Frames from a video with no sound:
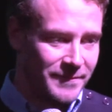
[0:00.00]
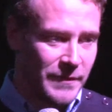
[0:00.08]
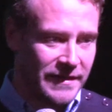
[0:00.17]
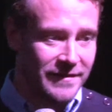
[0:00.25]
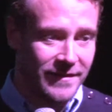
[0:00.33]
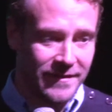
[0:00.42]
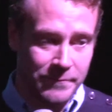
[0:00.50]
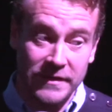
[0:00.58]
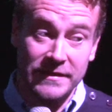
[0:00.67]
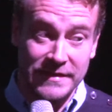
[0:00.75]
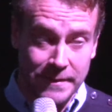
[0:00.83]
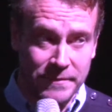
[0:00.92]
but
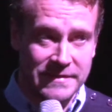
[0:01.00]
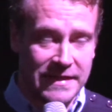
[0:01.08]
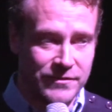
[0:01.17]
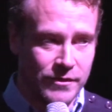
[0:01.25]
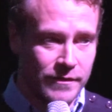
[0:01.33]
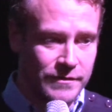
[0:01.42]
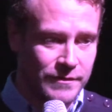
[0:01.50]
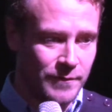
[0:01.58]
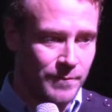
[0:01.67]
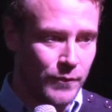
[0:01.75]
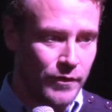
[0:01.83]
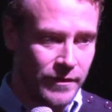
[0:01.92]
the ship is actually also
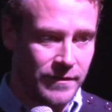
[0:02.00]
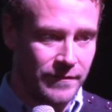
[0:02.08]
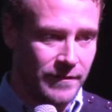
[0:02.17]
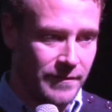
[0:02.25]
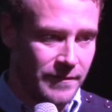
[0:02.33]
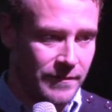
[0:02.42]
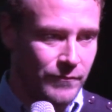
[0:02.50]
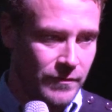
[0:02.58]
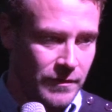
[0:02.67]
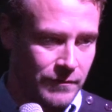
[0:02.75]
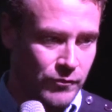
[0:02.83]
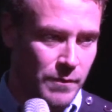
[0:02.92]
more
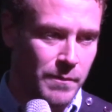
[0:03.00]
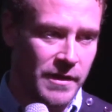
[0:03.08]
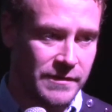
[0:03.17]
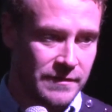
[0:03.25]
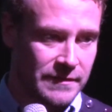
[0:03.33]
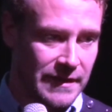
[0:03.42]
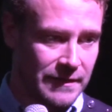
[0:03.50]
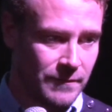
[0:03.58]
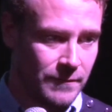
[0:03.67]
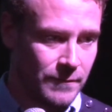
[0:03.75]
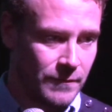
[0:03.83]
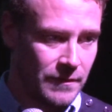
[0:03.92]
robust,
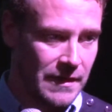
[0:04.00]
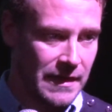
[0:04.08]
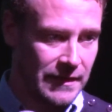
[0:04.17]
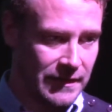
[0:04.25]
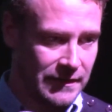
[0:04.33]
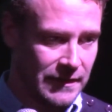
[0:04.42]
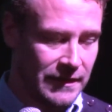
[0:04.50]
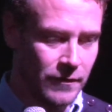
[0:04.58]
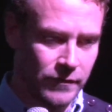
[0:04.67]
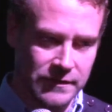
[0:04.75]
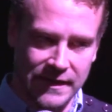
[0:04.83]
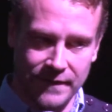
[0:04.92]
and it
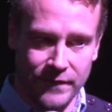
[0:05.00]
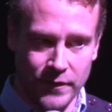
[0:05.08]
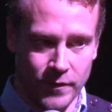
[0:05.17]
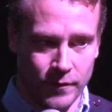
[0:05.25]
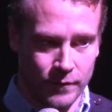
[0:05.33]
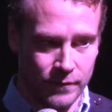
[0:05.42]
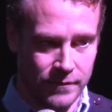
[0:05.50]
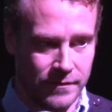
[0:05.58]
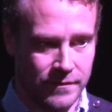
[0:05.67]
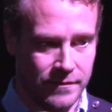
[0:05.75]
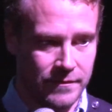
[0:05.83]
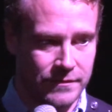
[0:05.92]
looks like a very old
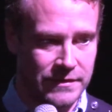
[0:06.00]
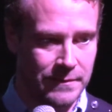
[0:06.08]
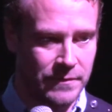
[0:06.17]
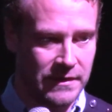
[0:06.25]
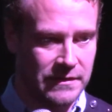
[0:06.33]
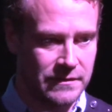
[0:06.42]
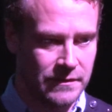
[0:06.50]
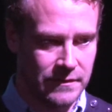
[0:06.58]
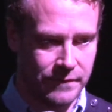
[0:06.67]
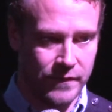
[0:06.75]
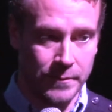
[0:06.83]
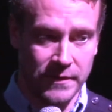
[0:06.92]
ship, but it's
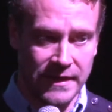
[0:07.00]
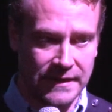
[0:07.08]
from the